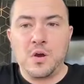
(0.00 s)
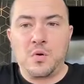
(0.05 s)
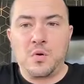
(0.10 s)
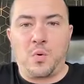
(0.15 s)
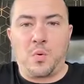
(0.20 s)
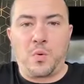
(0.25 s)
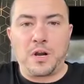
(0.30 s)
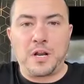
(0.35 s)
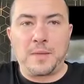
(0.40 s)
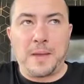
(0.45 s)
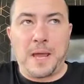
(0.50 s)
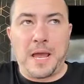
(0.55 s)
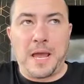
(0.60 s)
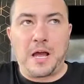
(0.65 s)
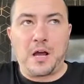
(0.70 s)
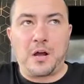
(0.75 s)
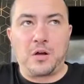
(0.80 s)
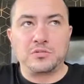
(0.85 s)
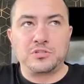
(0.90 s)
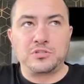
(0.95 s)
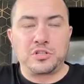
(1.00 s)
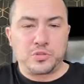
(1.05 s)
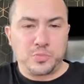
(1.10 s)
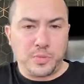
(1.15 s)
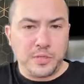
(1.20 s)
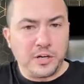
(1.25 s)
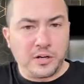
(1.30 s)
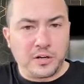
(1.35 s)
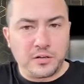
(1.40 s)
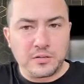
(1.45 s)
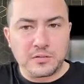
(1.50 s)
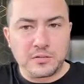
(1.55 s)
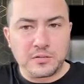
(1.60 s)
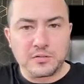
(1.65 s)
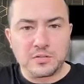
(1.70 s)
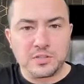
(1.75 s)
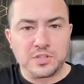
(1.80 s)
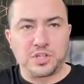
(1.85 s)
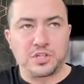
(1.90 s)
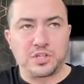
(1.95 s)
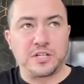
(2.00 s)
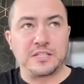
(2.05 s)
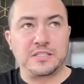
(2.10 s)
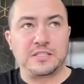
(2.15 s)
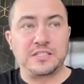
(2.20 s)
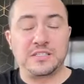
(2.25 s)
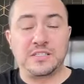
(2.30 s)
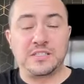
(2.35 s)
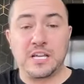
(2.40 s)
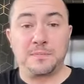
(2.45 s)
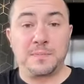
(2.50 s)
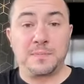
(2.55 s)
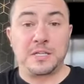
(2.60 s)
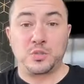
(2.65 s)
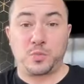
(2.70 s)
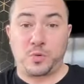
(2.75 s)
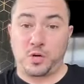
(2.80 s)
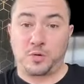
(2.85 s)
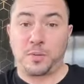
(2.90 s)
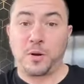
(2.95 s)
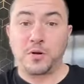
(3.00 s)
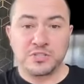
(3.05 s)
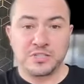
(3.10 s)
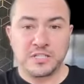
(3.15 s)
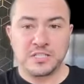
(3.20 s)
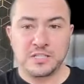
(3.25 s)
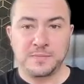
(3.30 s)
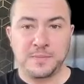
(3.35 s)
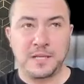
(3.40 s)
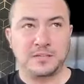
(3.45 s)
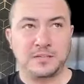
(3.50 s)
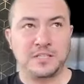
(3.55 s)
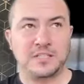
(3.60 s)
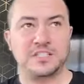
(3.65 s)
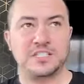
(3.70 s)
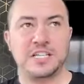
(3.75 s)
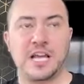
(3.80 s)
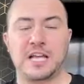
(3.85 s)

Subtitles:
Well, what about Twitter? Shouldn't there be Twitter postings about this?